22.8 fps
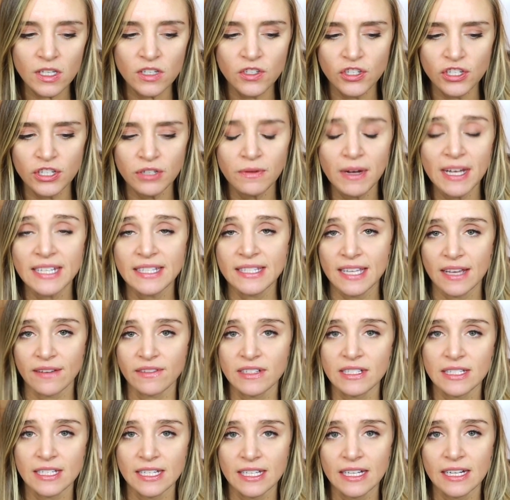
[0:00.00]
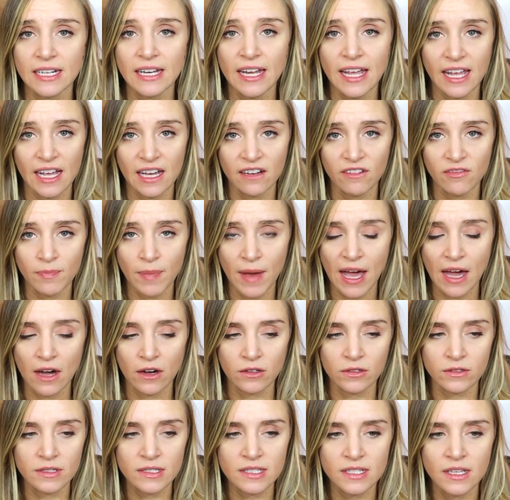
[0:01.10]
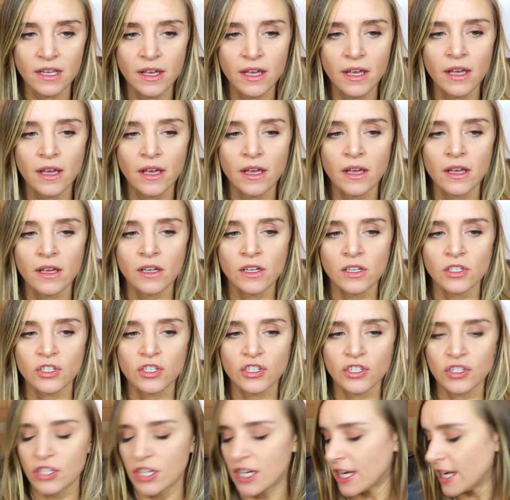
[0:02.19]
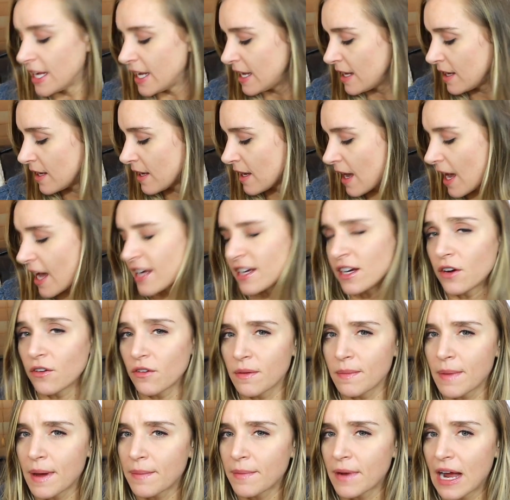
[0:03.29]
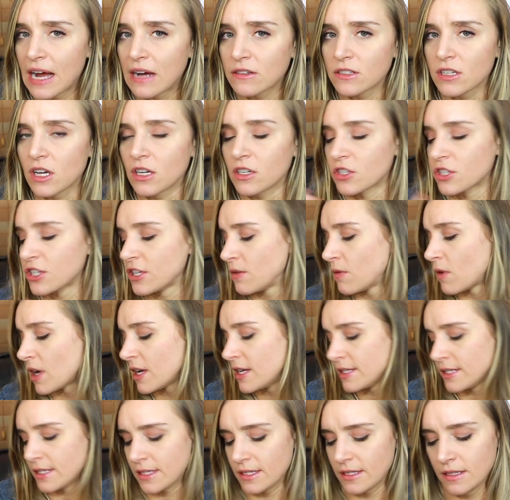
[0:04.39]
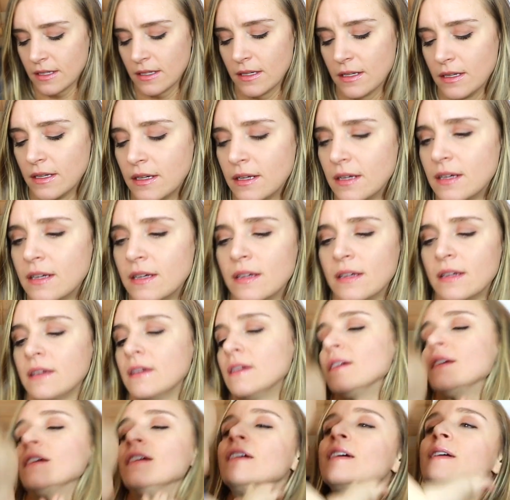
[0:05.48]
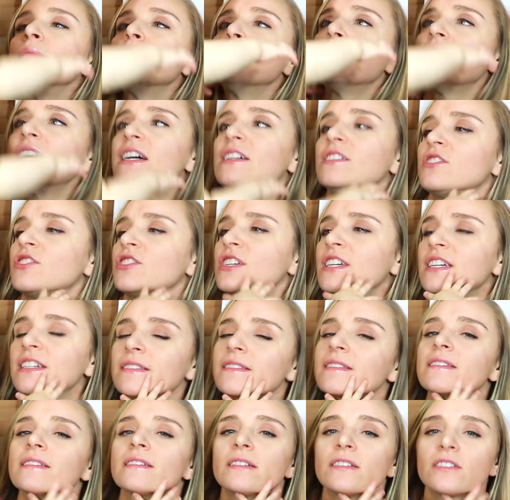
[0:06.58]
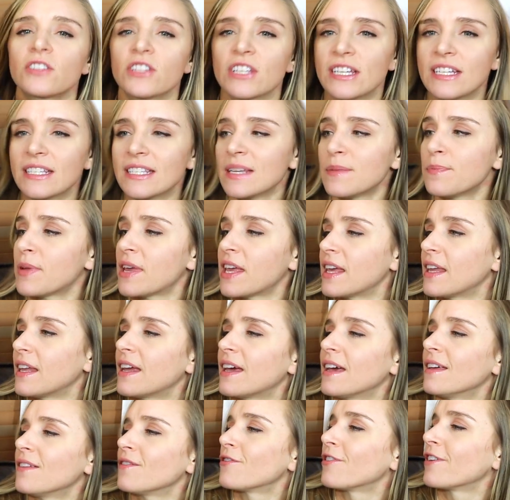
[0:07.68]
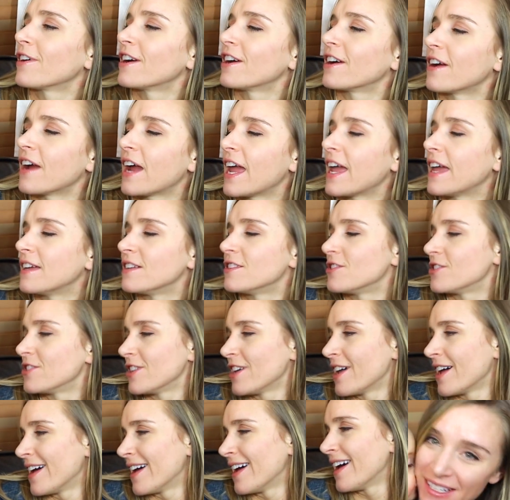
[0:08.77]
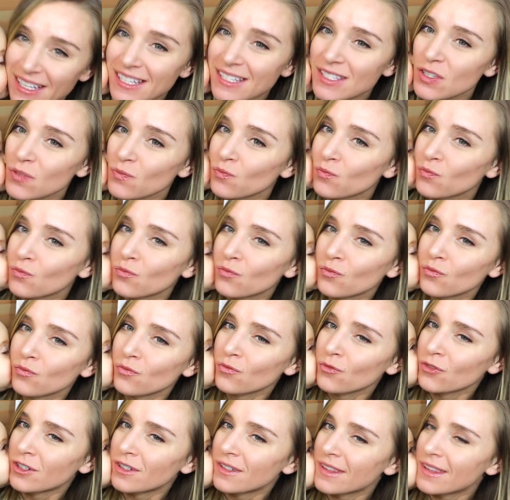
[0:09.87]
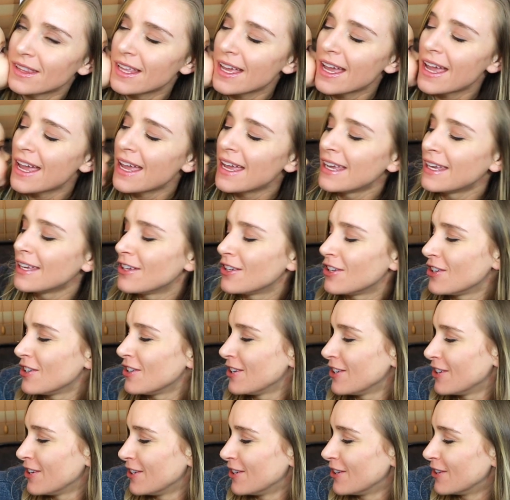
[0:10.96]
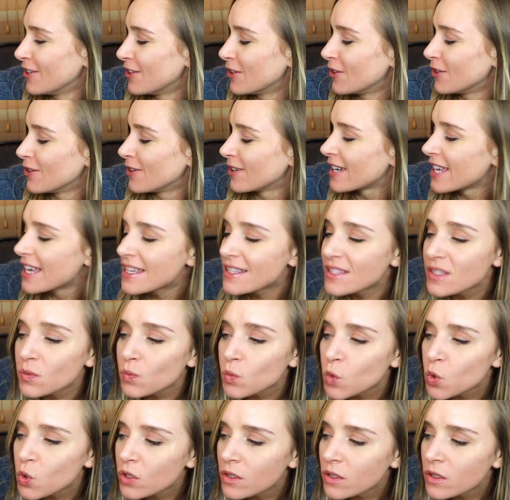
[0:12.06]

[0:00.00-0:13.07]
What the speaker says: she weighed 17.5 pounds. I don't remember how tall she was, but she is a peanut for her age. Kiss. Thank you. Kiss.